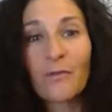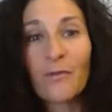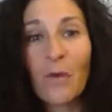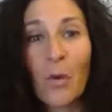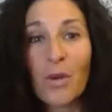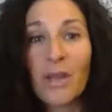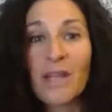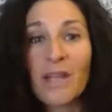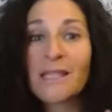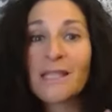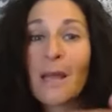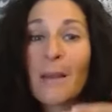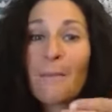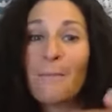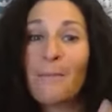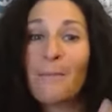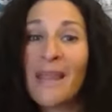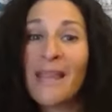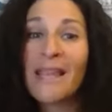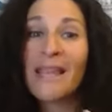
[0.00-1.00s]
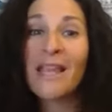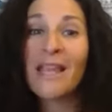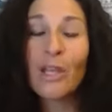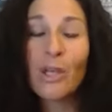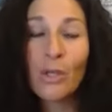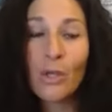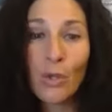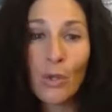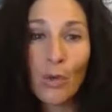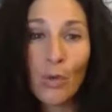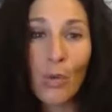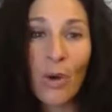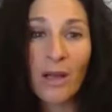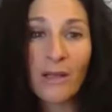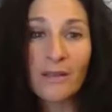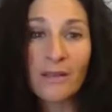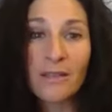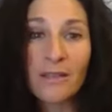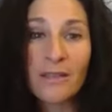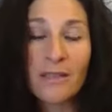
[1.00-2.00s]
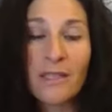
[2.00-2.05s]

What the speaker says: Focus on making new ones.